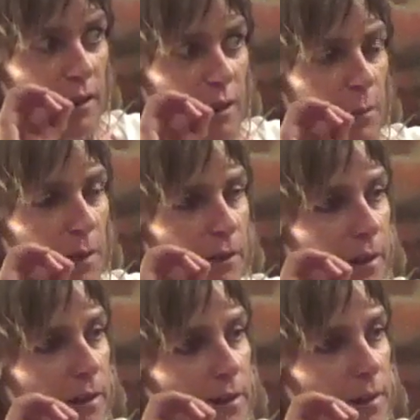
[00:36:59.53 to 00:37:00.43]

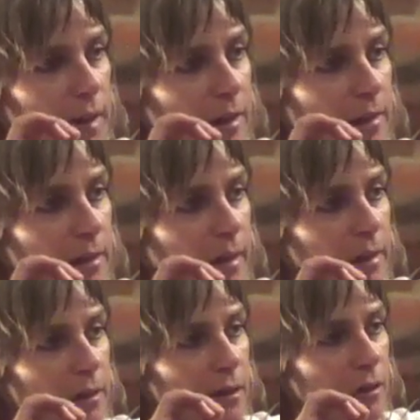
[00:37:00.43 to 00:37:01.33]
experience and
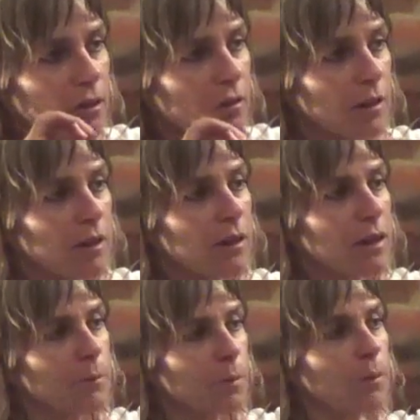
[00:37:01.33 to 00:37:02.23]
then you can
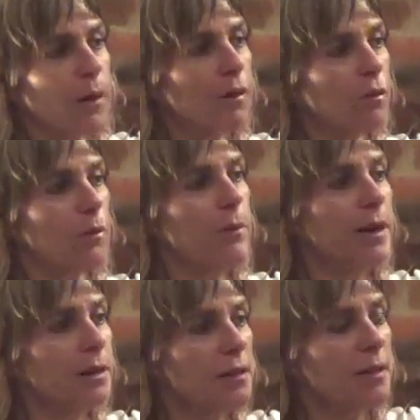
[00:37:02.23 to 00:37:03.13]
keep away all the
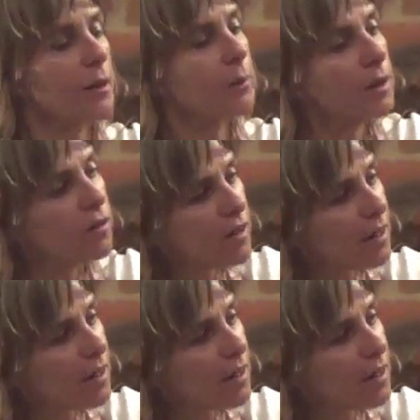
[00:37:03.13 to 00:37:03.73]
pains now, because